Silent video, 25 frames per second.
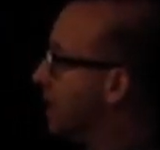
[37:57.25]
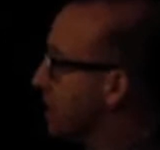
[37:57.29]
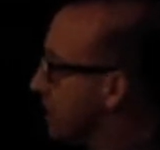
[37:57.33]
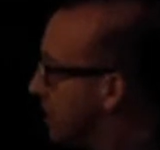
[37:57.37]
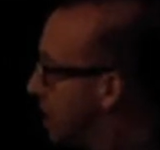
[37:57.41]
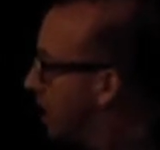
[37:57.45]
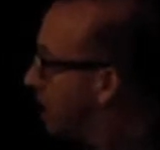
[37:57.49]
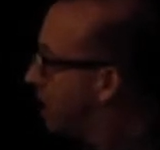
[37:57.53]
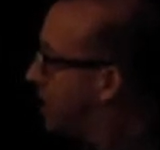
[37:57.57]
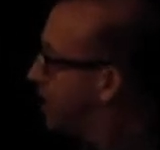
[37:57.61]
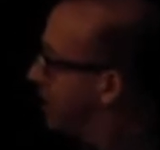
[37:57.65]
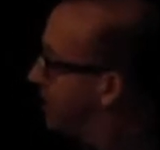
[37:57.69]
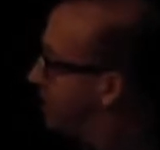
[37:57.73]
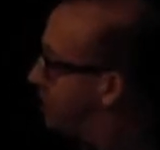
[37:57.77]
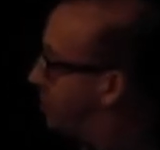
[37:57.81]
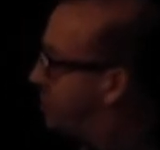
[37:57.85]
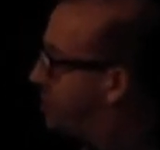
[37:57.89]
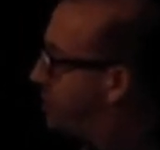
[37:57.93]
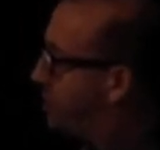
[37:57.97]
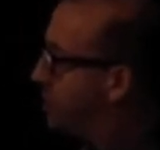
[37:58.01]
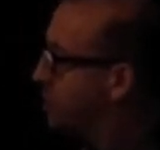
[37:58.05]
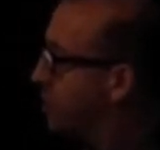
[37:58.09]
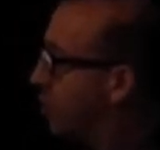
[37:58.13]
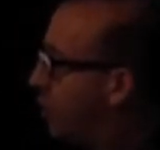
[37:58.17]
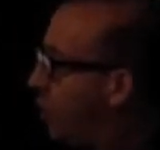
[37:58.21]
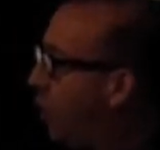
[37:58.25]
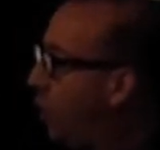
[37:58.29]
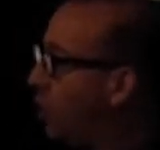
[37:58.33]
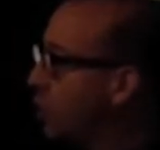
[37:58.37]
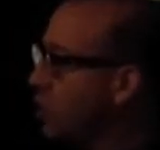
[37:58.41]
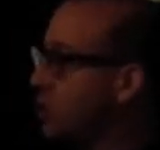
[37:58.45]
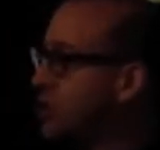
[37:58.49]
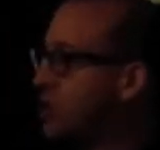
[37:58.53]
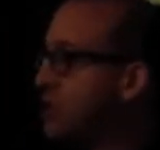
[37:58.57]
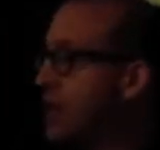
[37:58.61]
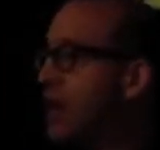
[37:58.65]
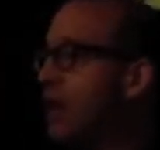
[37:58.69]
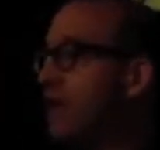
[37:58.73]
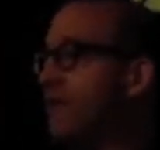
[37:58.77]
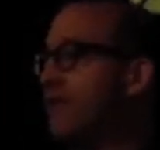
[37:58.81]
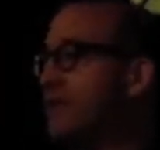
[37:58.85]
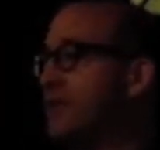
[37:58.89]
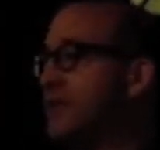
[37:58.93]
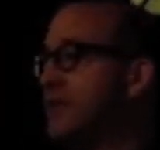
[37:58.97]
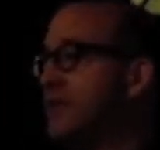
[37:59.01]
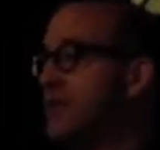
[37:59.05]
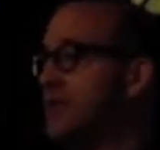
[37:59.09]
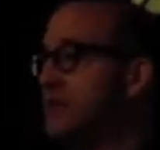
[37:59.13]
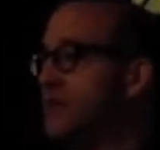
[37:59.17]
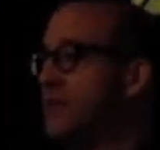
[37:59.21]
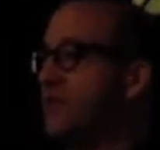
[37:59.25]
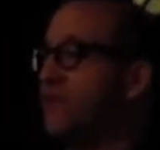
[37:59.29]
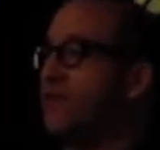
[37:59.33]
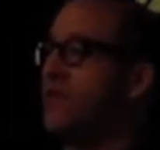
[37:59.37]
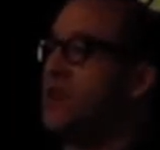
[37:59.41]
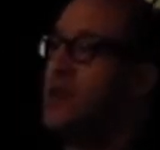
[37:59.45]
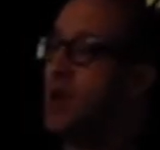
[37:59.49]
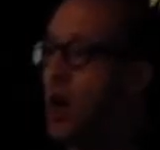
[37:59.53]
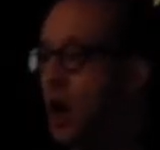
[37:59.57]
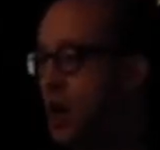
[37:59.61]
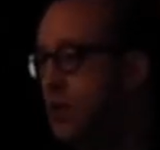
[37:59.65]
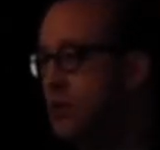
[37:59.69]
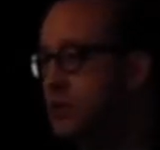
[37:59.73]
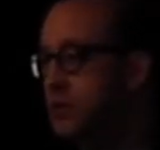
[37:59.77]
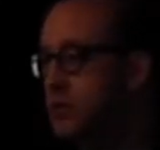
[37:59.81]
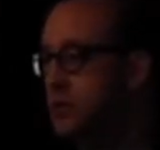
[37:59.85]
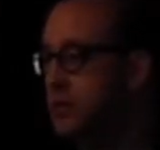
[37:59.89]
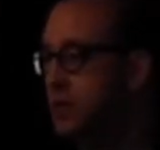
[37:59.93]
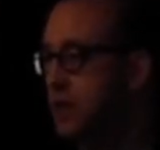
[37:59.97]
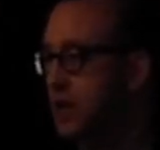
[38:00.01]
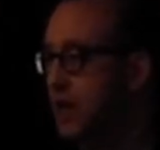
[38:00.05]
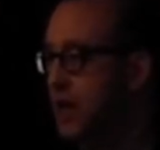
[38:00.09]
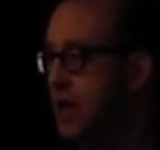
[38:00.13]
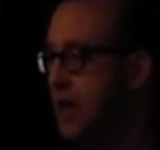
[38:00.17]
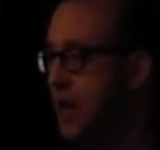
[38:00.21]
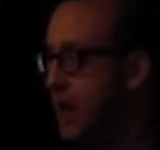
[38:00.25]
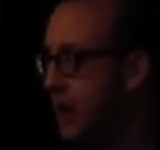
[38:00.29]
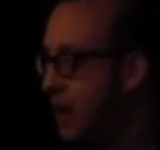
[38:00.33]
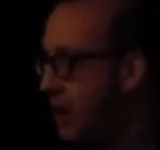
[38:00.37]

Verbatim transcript: And luckily, there's this whole shelf that says phenols.